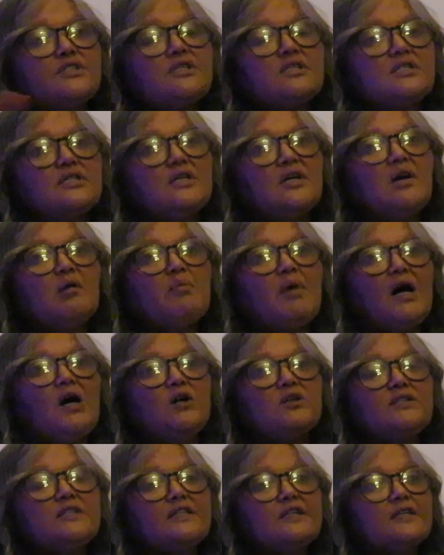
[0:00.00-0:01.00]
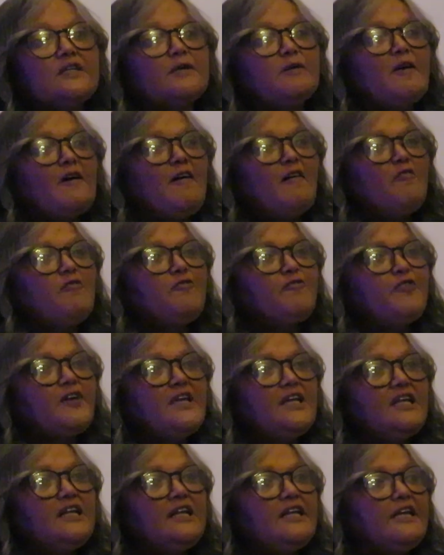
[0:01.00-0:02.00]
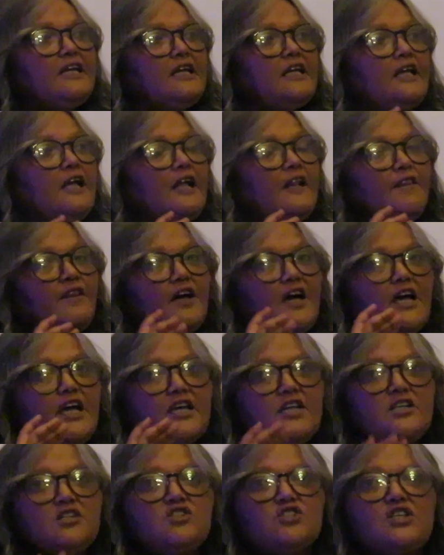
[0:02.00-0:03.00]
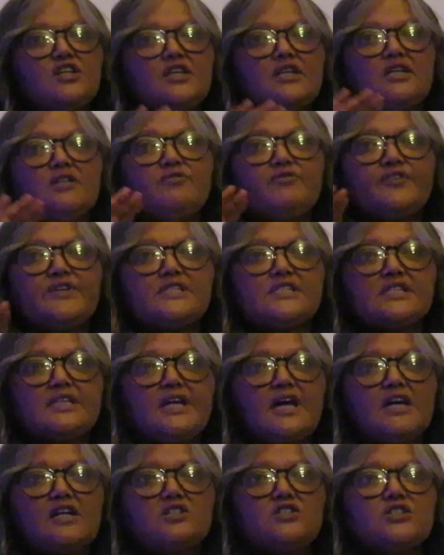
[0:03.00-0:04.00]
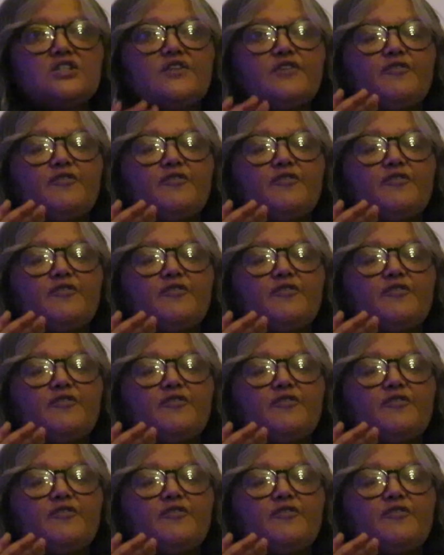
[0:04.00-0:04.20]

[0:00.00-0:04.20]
city about the failing, the aging infrastructure,